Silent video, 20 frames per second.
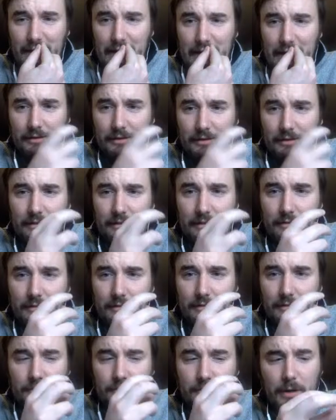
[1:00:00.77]
it's
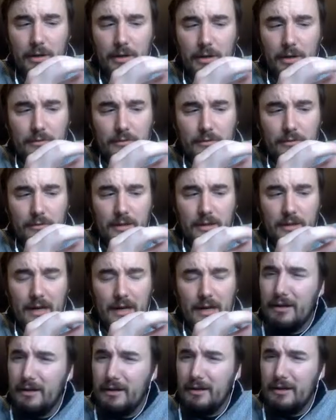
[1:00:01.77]
these bones, and I
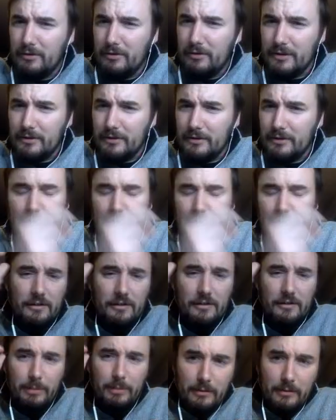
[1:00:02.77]
think it's otoliths. It's these
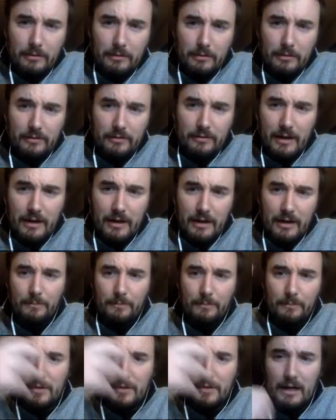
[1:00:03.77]
bones
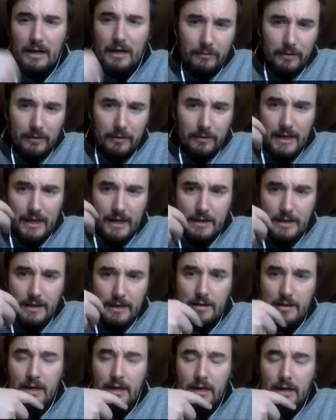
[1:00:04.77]
kind of around the head
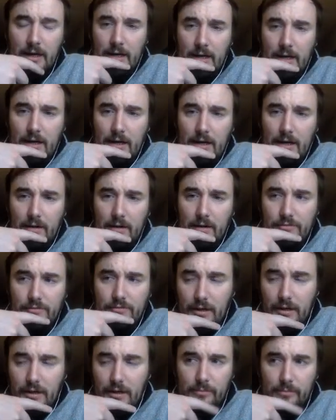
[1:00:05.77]
of
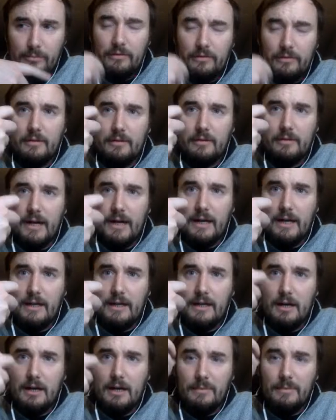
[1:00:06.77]
drums that
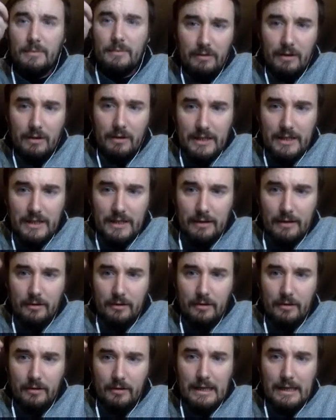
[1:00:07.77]
they rub together,
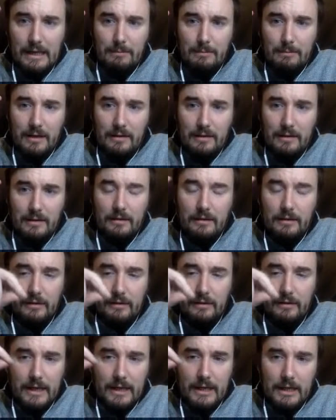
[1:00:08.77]
and they make these,
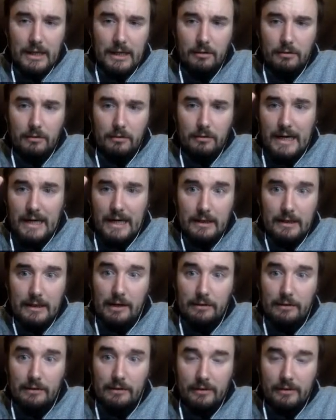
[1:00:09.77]
like, you know, kind of loud